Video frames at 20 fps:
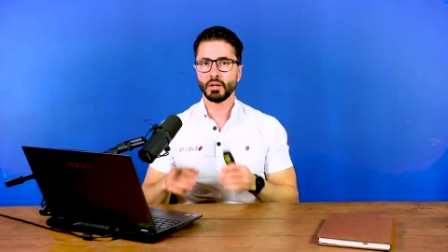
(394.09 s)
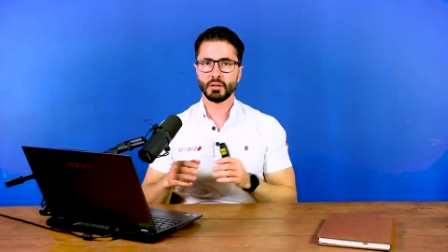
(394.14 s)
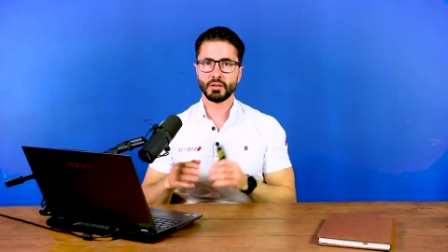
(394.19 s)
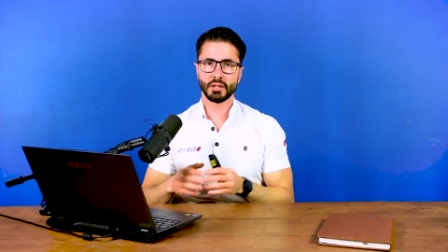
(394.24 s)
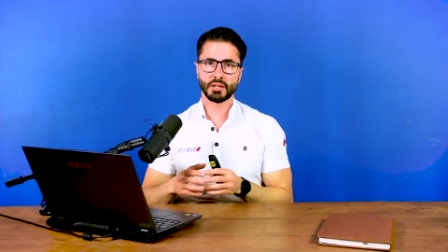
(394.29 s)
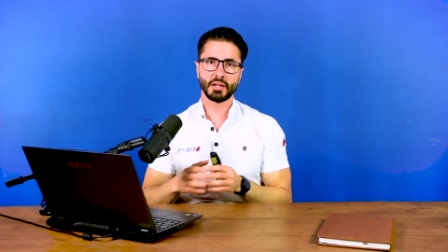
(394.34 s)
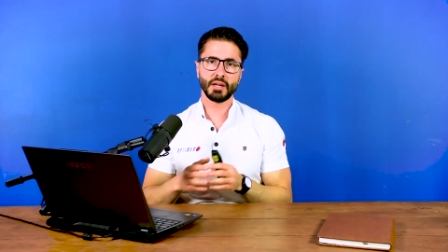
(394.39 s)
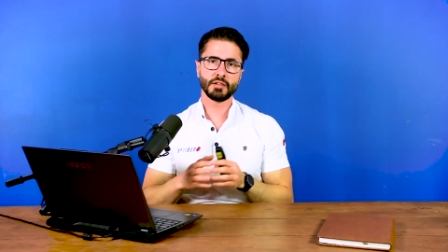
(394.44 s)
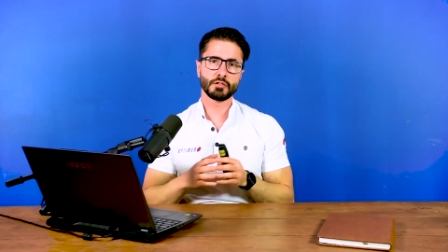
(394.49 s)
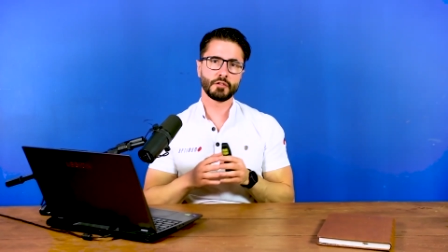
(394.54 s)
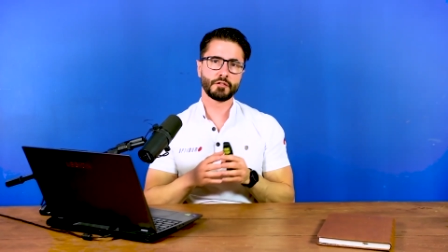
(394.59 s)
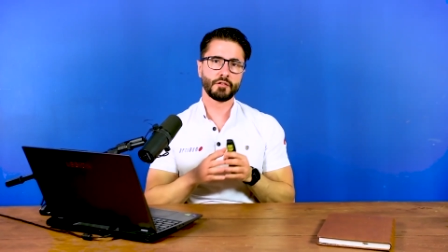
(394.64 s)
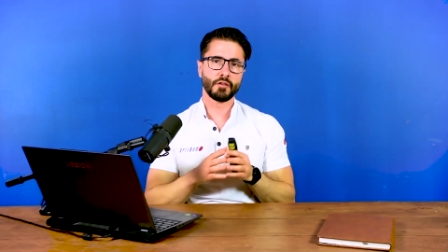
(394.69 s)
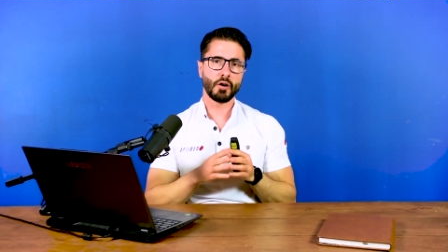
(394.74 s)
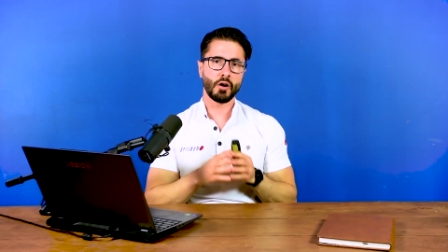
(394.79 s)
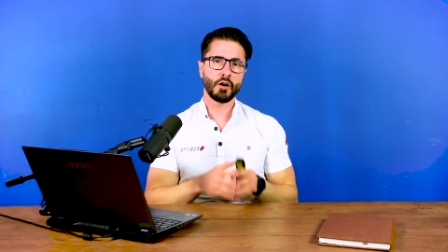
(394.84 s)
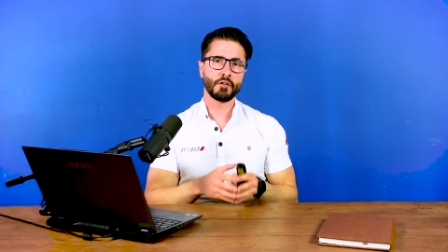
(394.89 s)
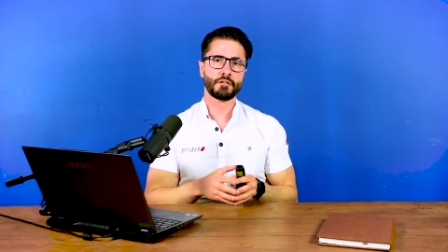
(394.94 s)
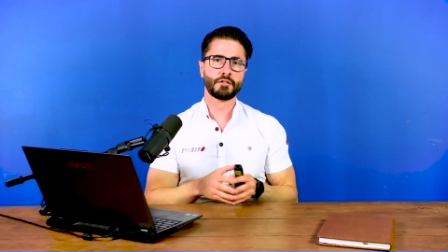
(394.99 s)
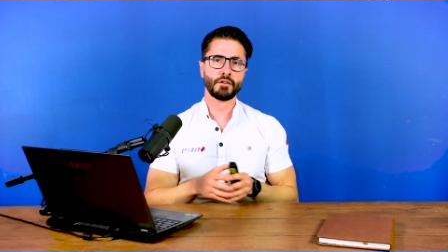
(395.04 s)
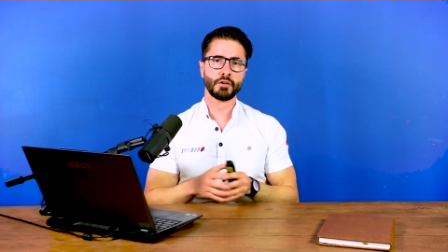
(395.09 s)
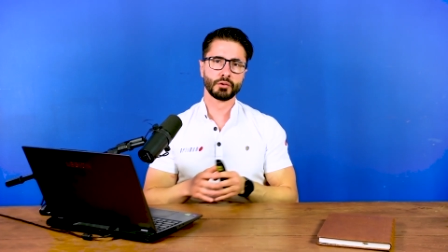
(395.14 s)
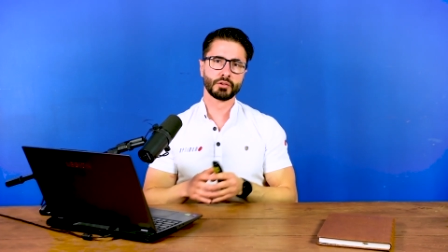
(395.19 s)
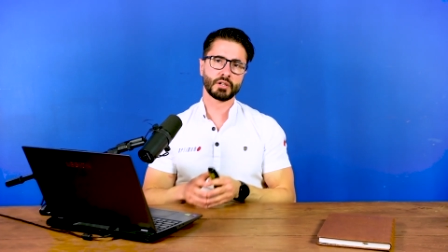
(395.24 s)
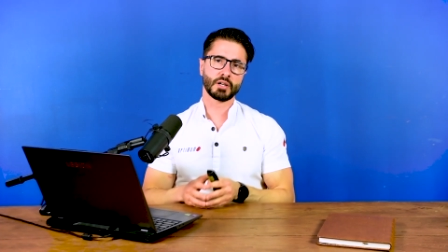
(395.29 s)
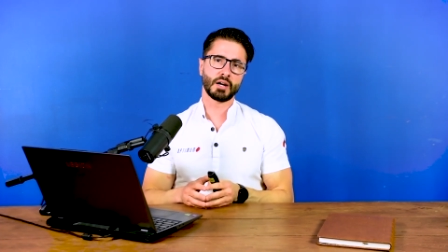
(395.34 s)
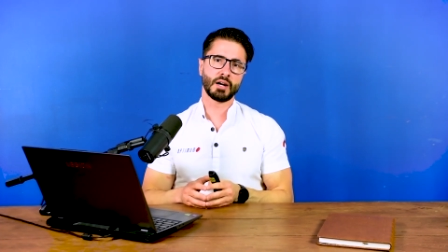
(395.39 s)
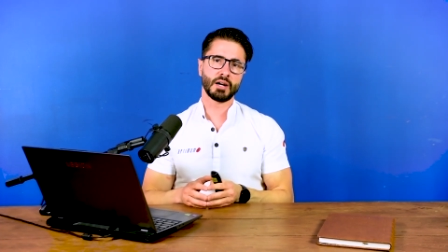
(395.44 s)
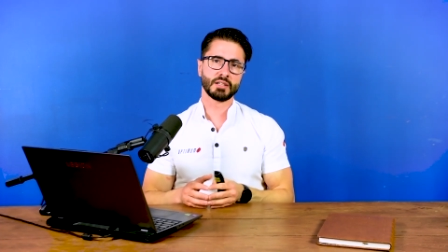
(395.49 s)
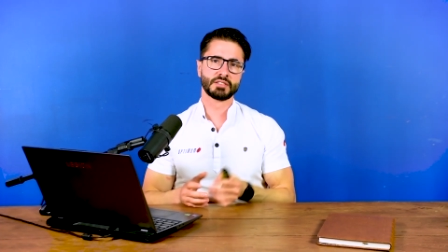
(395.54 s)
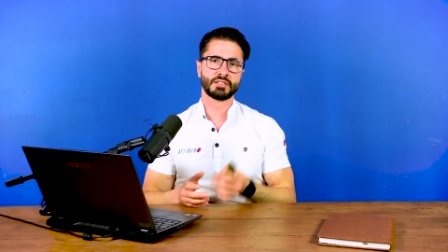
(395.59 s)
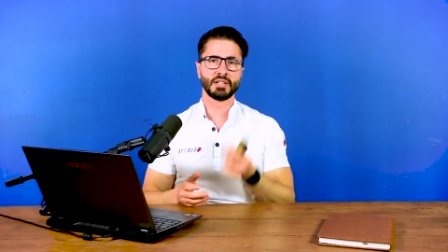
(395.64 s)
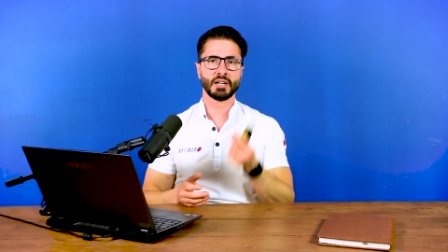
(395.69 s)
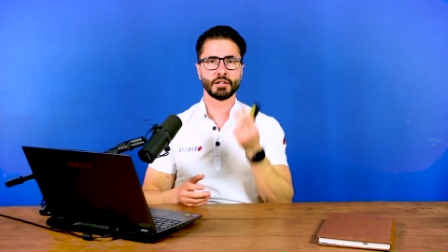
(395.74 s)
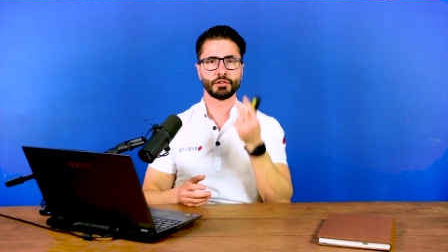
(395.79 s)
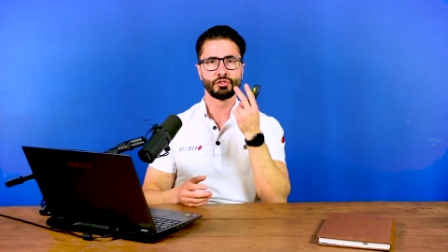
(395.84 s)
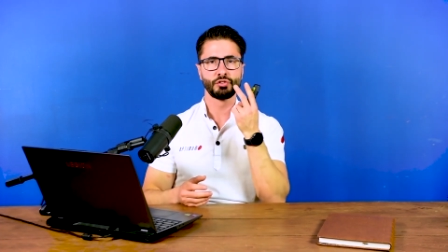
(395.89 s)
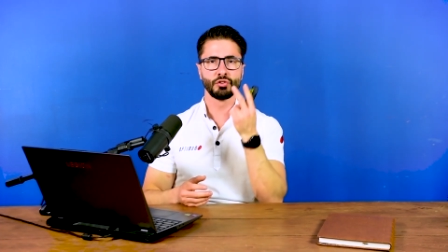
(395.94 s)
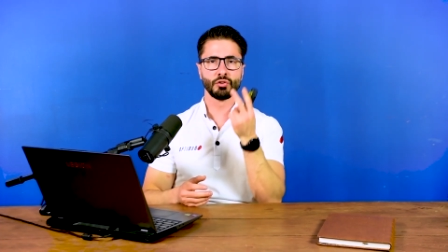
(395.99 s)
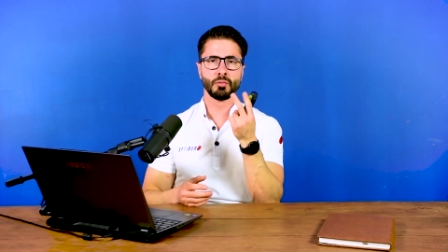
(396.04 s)
In the case of off-road cars, there
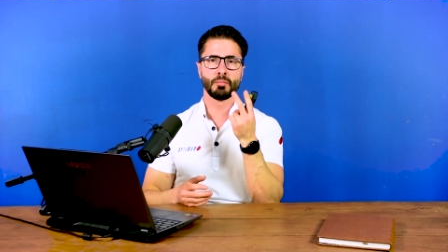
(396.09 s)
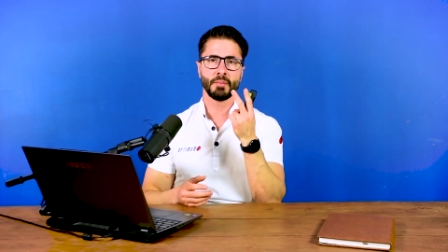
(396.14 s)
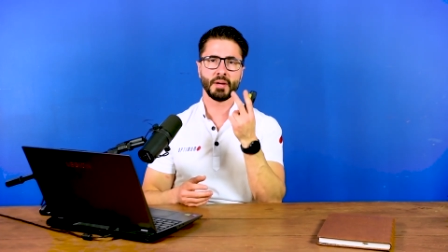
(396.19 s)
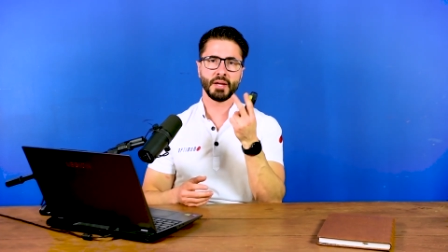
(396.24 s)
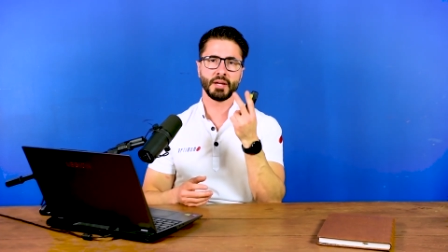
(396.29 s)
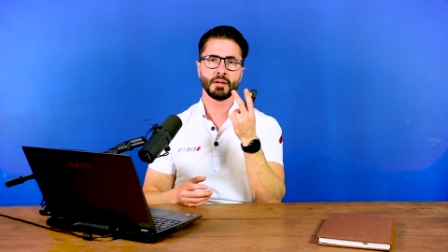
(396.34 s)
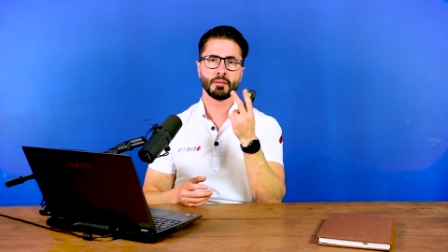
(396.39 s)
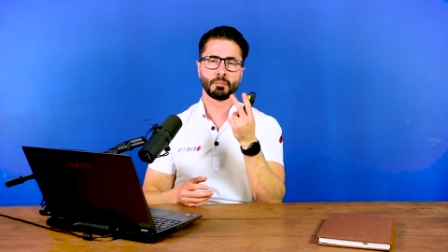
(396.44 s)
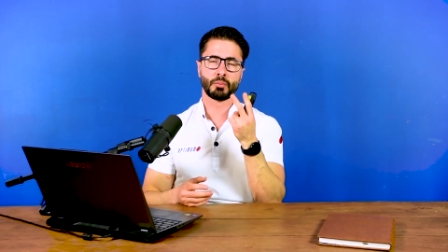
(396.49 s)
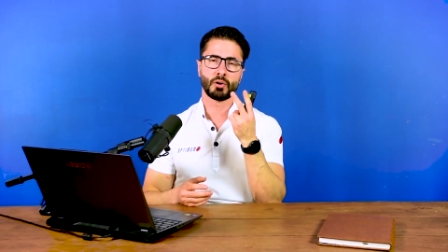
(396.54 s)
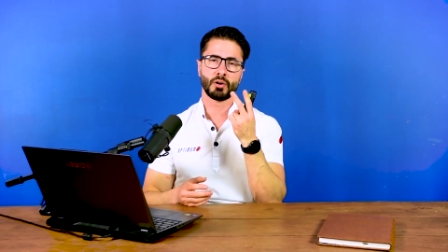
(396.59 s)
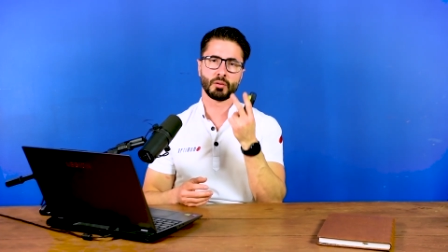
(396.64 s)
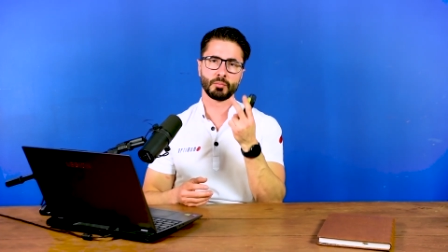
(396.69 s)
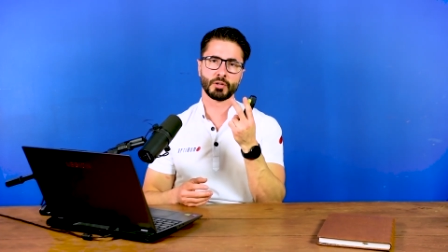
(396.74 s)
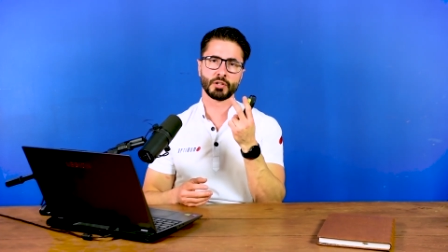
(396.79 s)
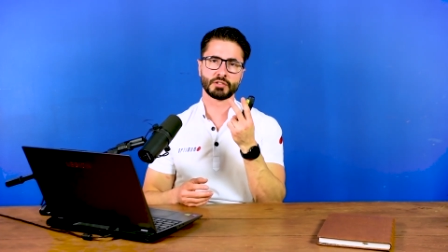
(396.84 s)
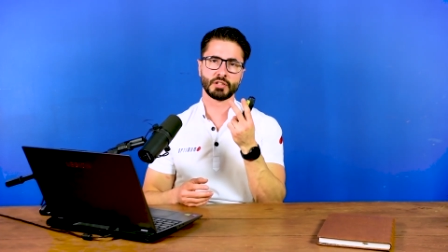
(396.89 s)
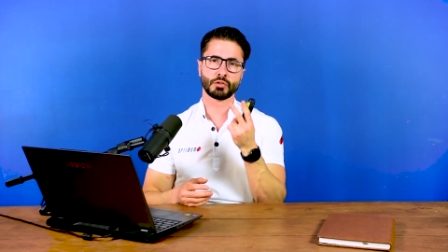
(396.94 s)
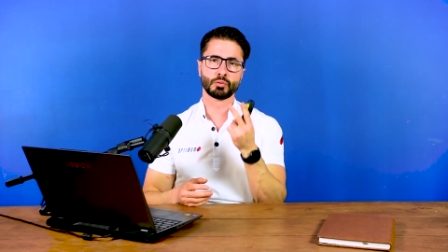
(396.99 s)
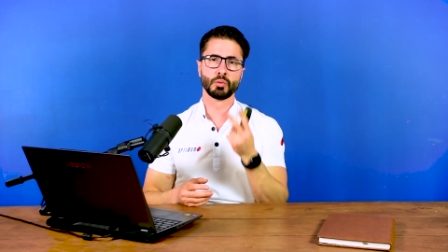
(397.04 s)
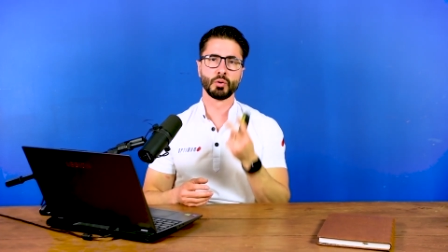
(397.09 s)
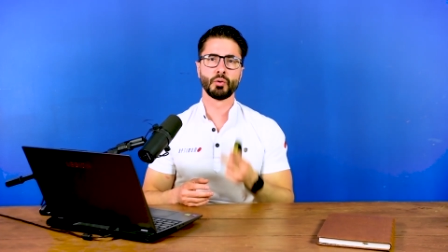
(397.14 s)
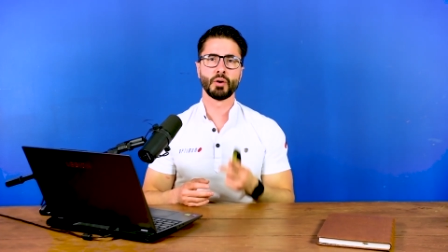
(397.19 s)
are two main parameters that we